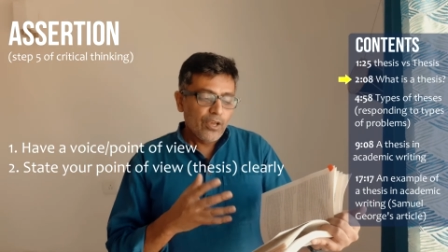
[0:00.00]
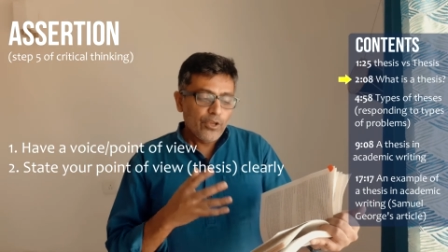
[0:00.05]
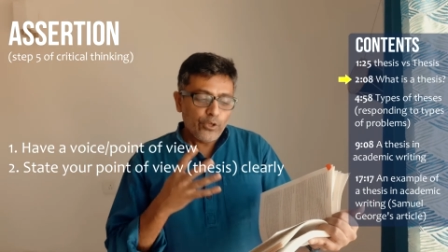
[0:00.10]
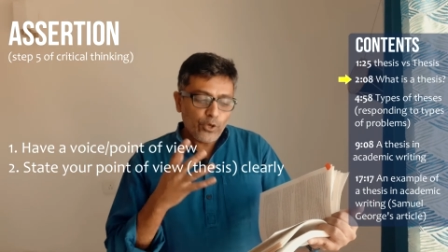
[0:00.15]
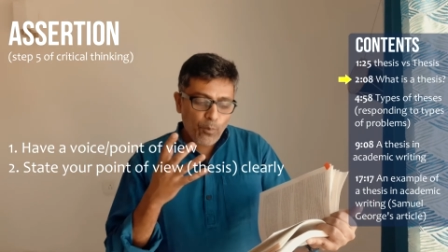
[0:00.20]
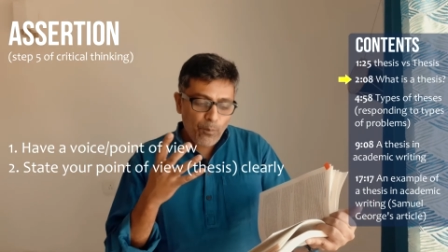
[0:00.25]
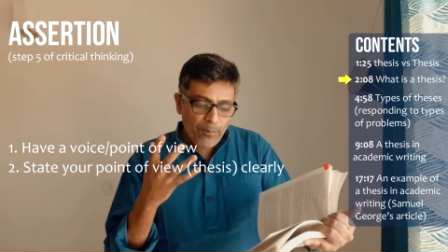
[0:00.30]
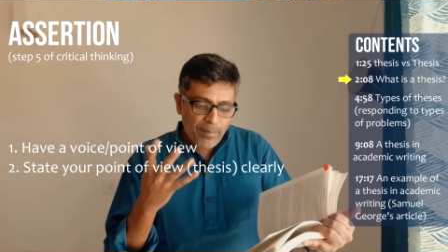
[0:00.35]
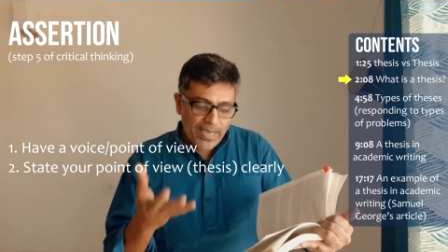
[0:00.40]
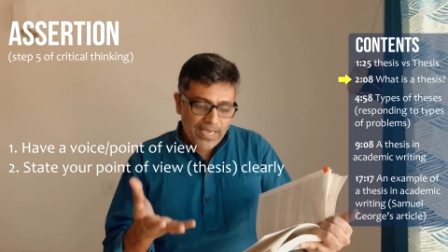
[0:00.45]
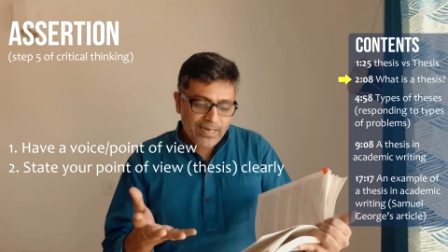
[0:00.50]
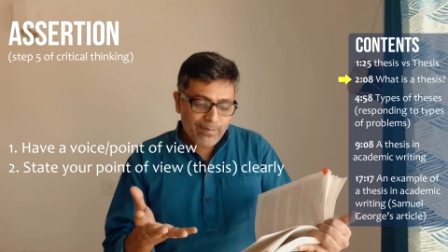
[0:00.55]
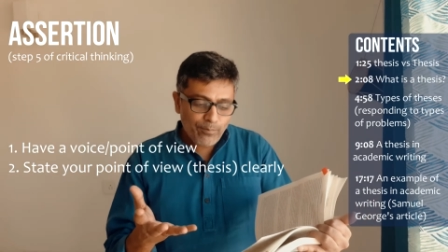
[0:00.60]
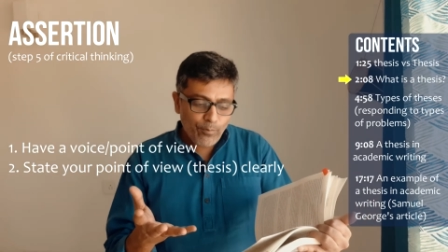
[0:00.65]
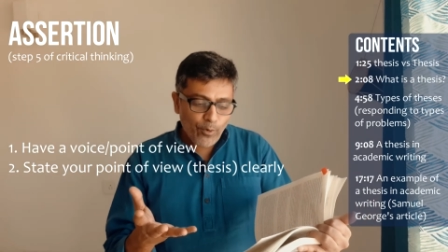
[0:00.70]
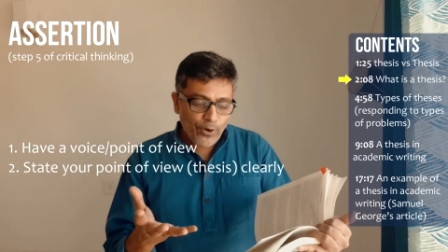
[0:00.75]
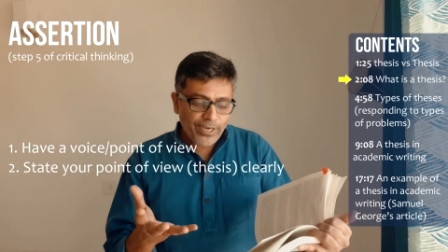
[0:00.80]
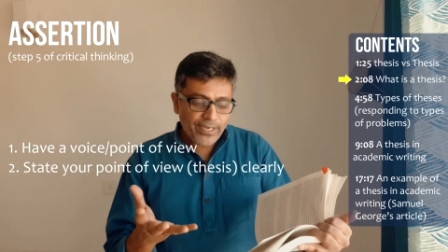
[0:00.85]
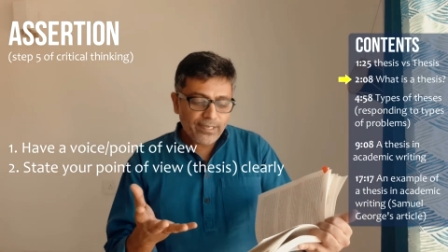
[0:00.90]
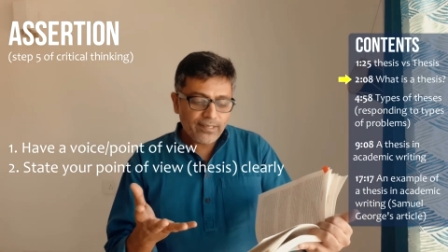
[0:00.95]
your main
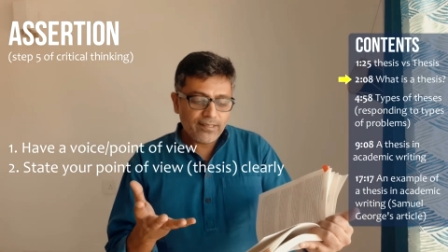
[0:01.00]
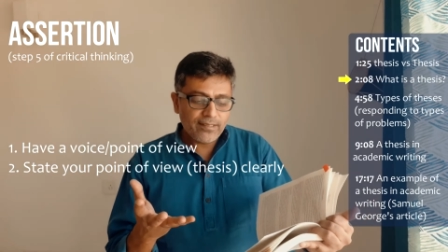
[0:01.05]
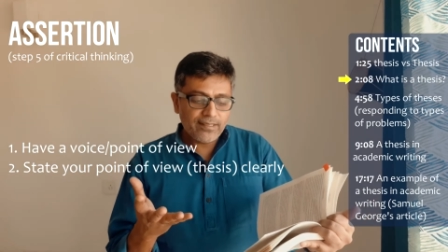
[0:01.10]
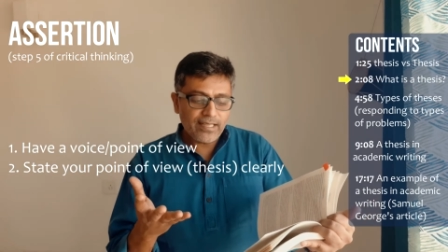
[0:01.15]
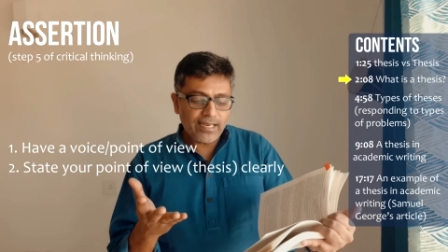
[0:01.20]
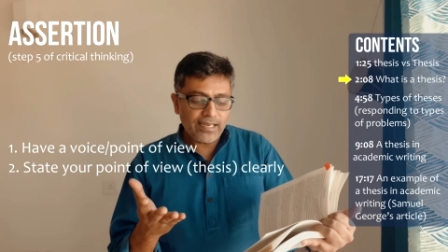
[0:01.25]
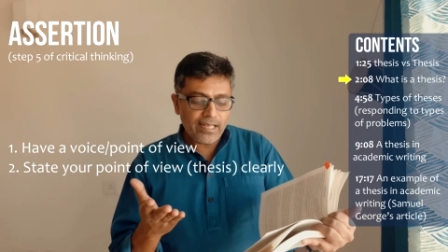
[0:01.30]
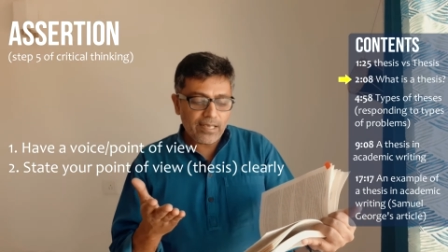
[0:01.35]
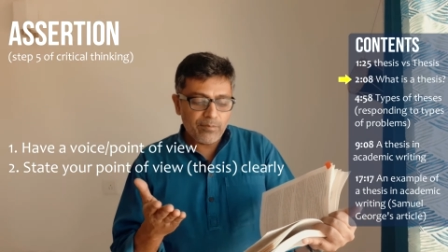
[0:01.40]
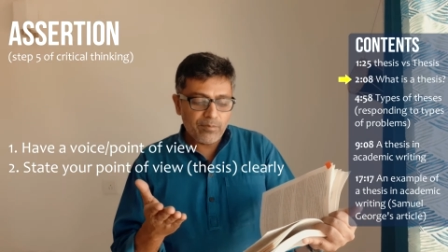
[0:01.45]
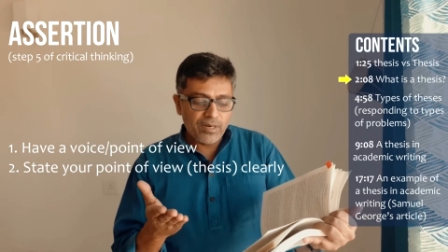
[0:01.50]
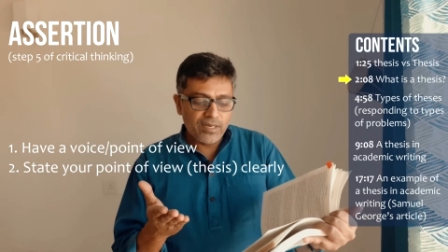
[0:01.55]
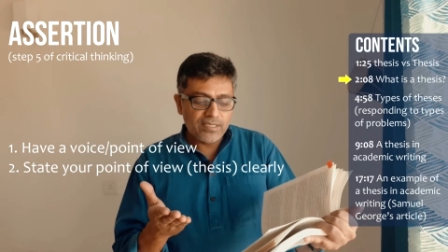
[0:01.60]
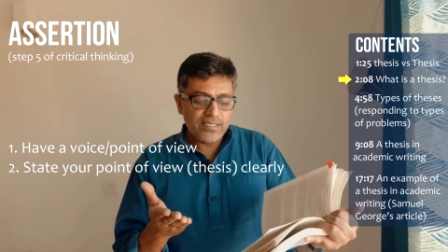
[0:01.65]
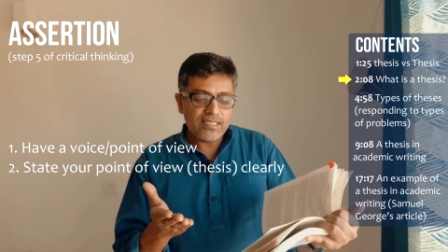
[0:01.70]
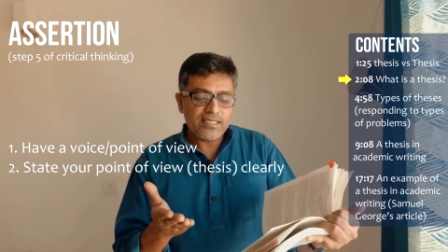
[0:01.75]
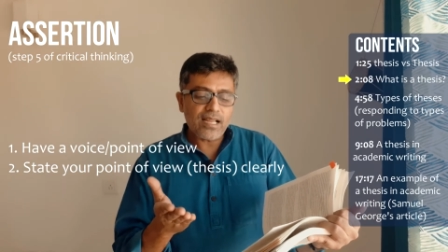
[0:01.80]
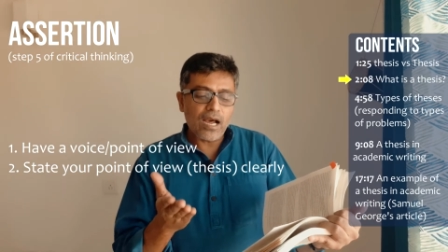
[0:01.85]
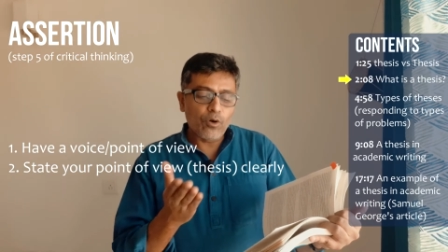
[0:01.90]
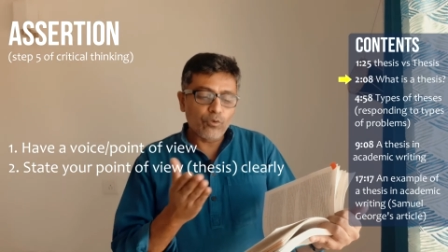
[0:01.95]
point that
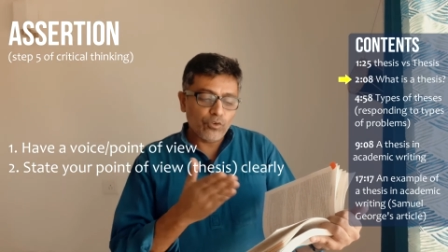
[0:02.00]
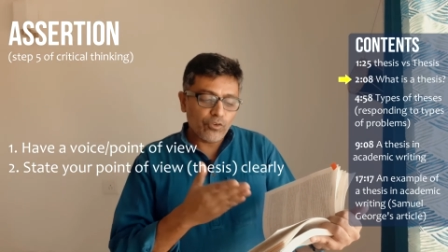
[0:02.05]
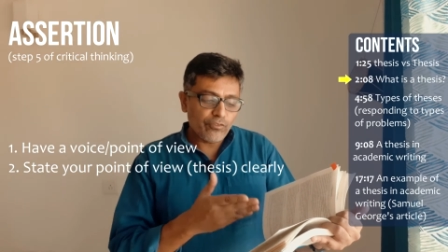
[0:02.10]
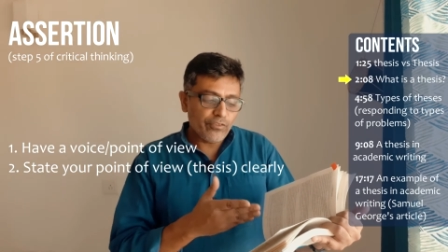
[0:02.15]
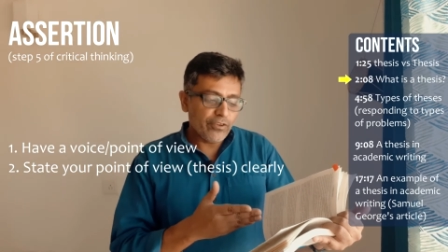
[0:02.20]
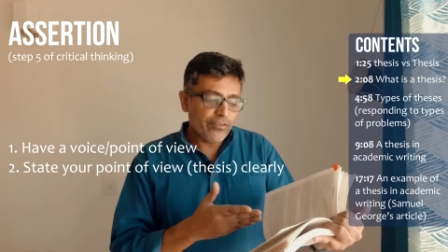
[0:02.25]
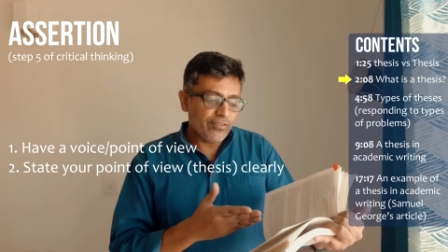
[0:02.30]
emerges out of your